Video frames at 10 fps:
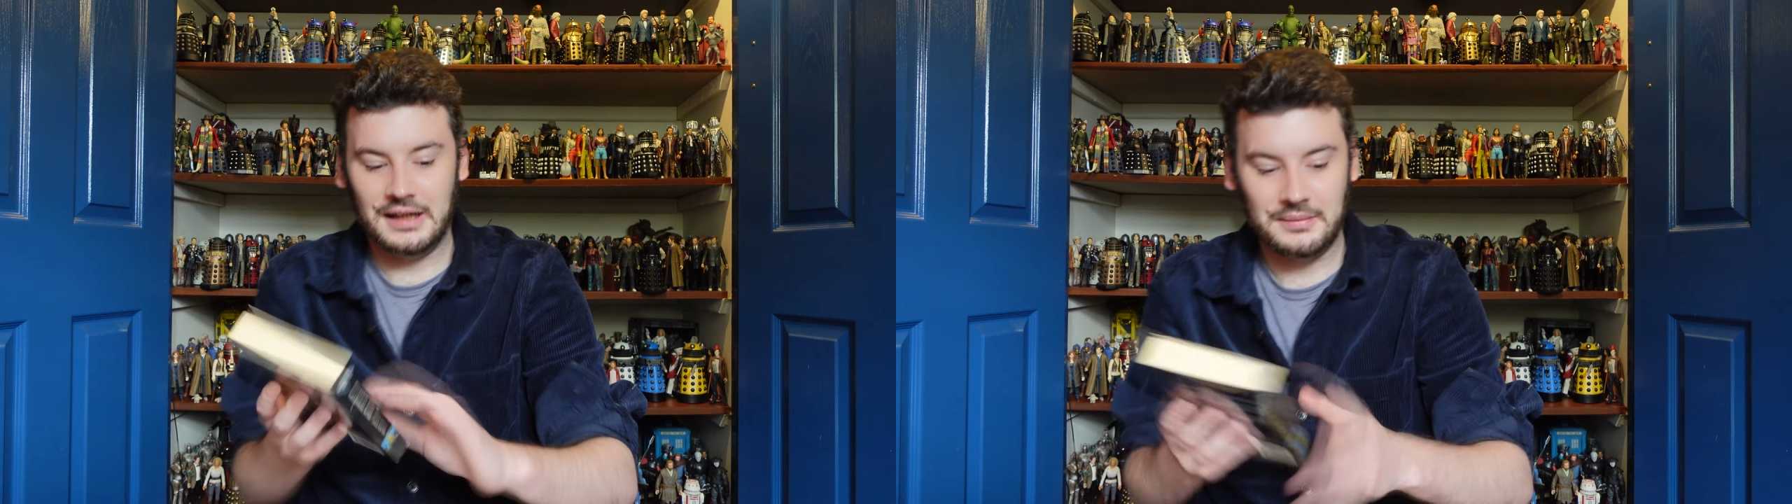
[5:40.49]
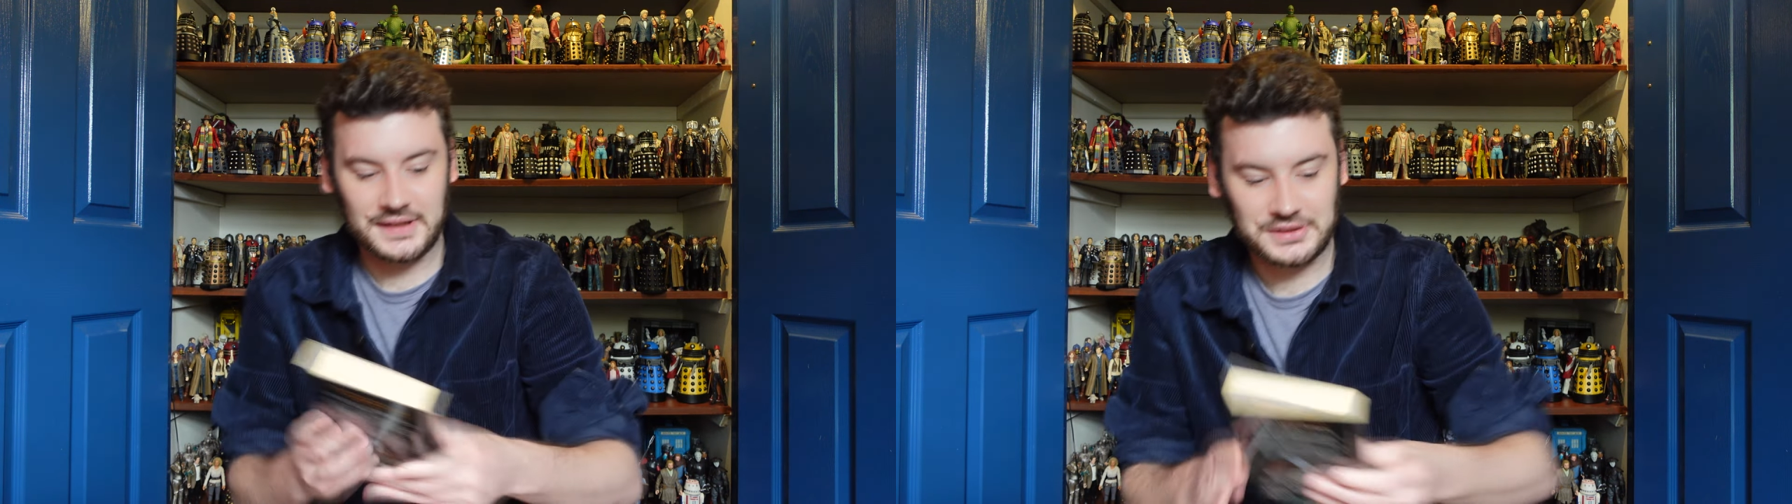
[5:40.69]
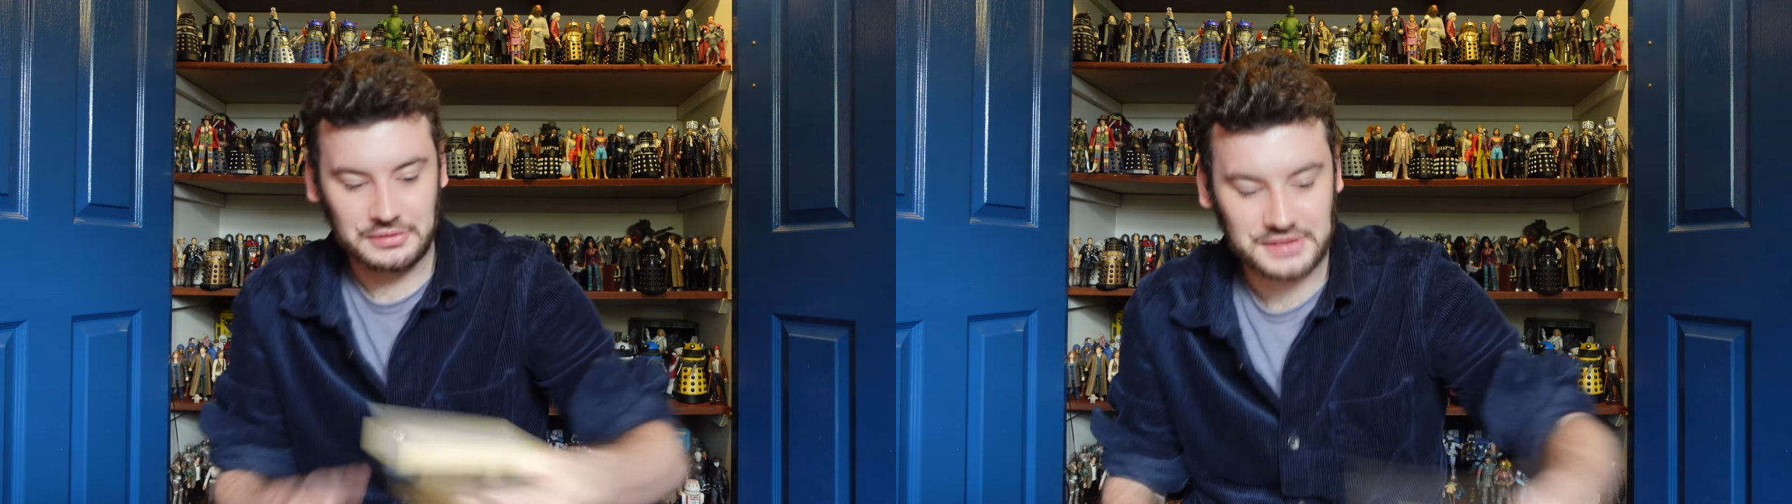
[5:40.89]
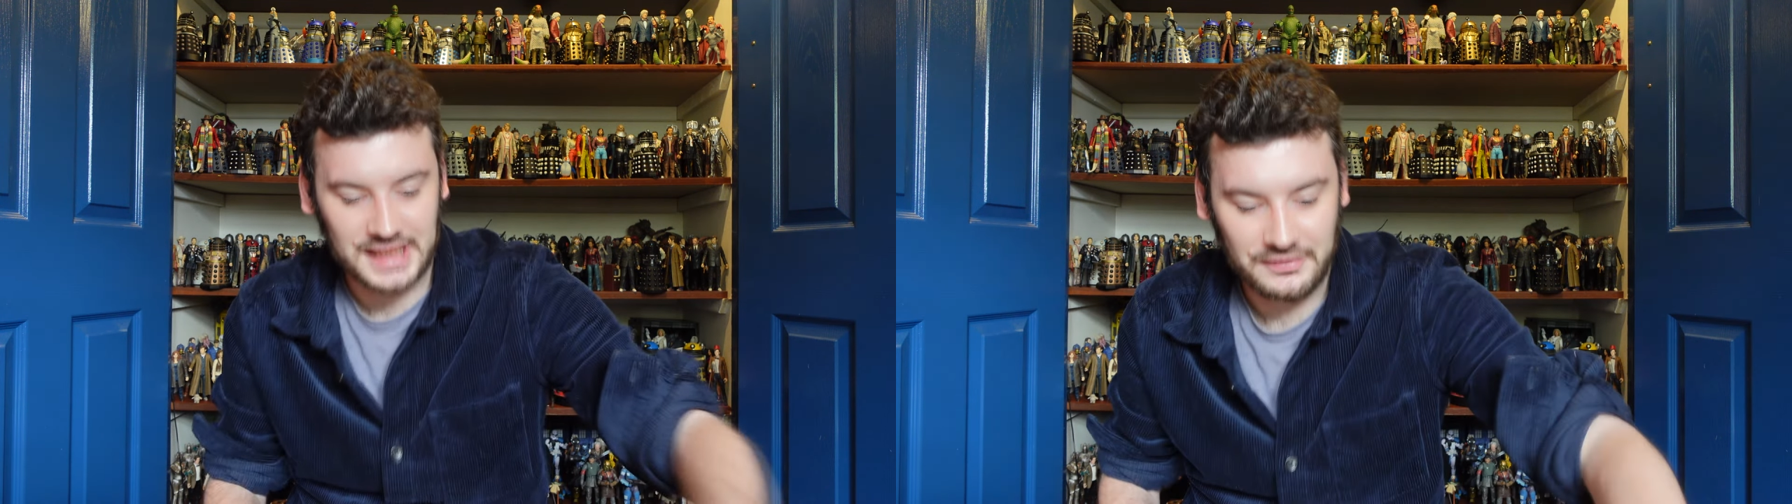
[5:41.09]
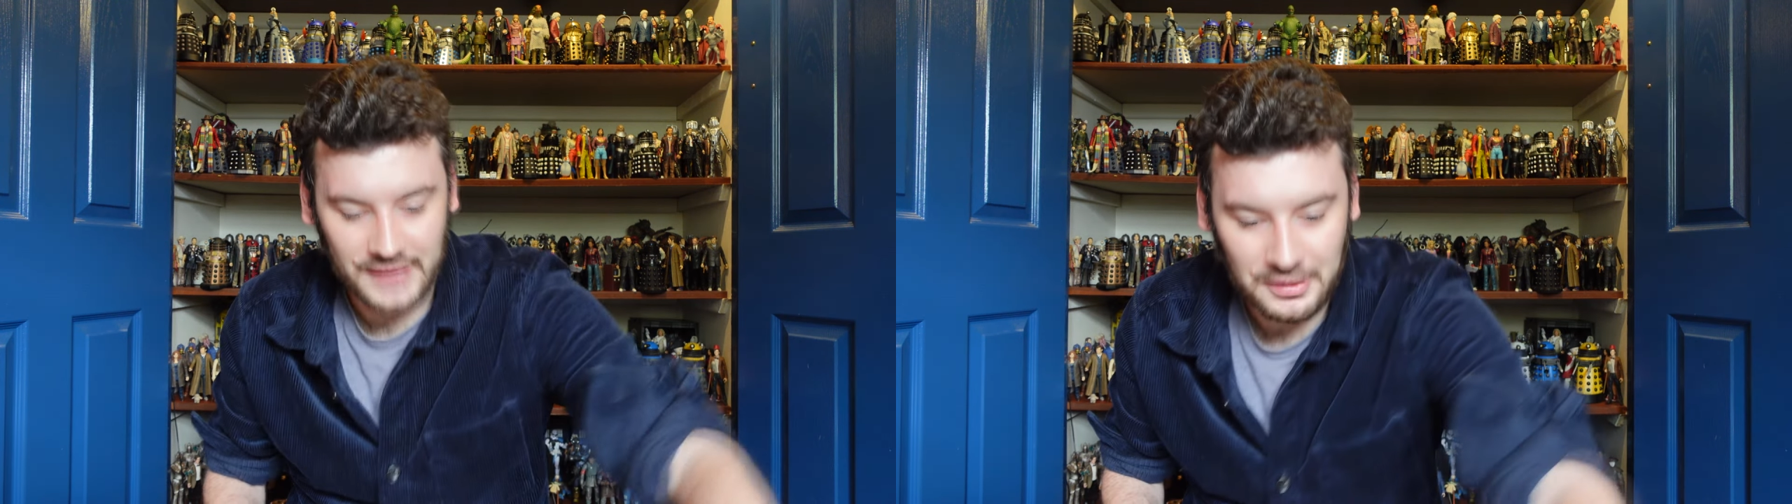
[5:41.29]
Um, that's cool to
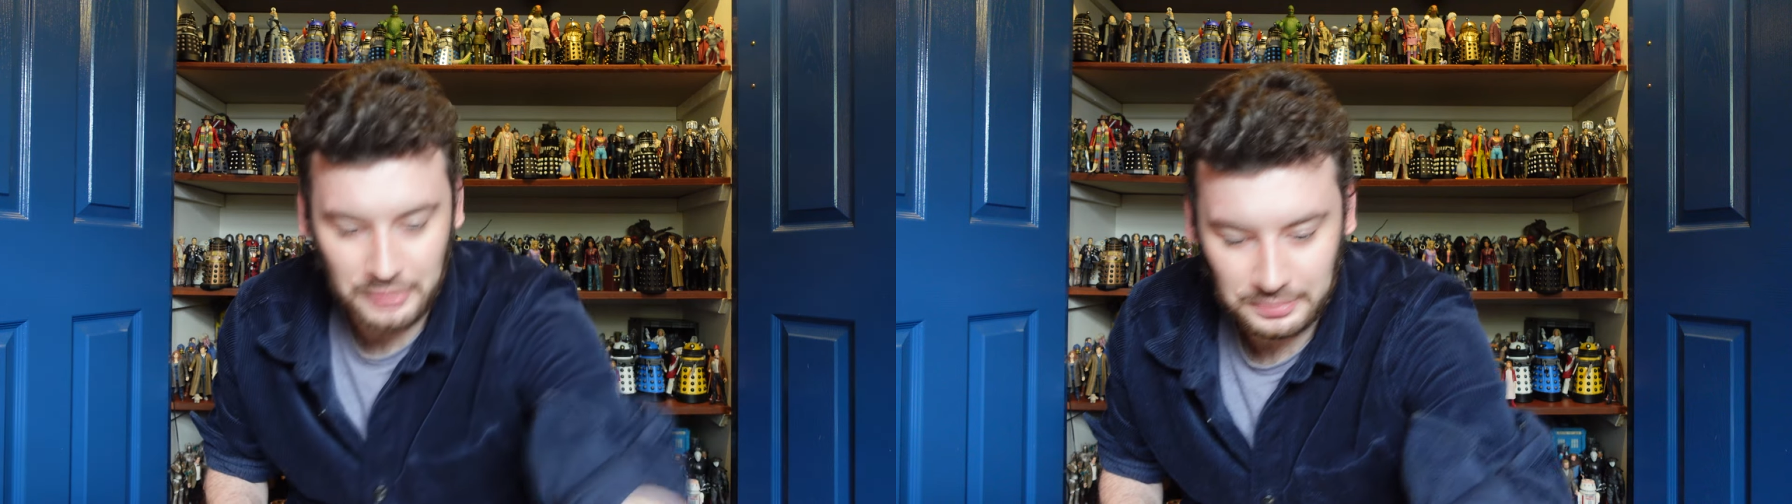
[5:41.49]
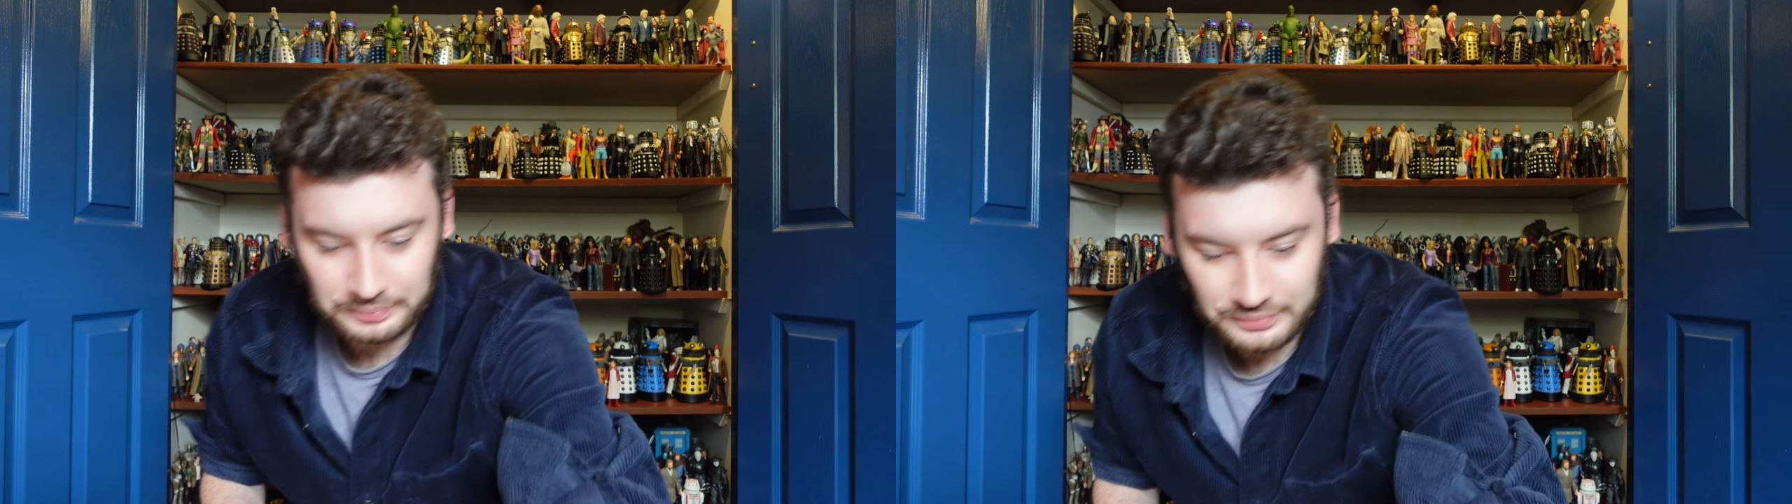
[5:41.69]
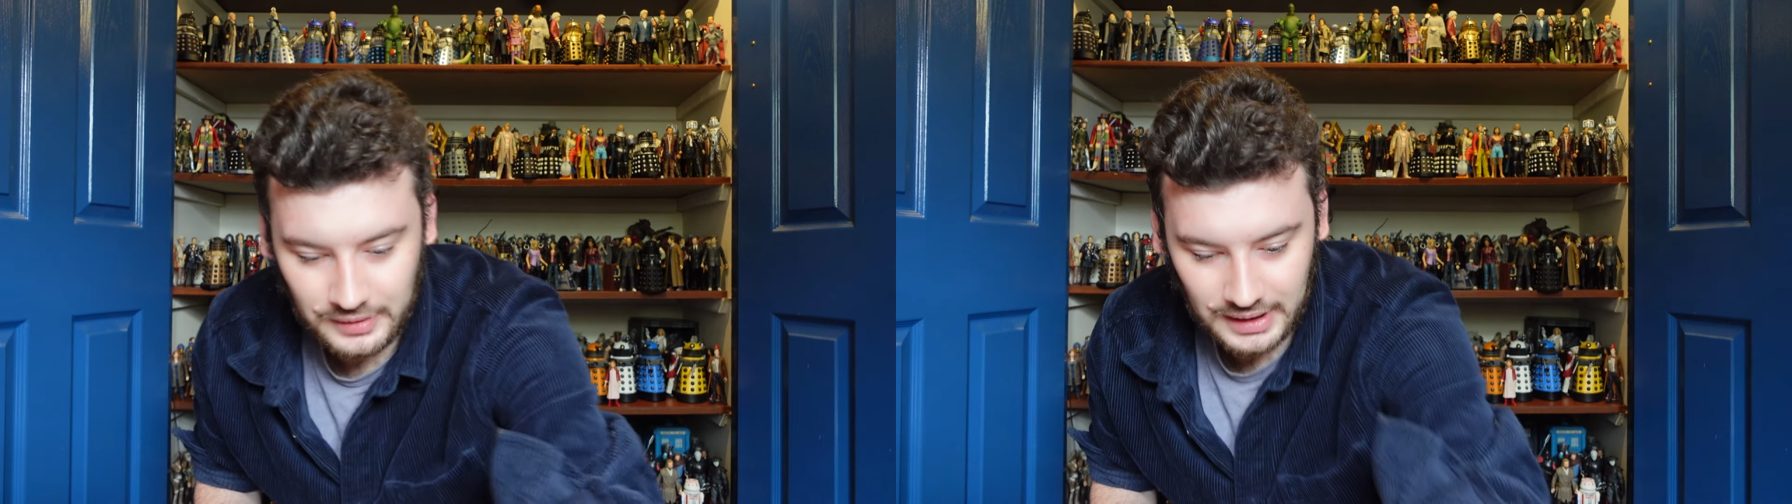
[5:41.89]
have that one,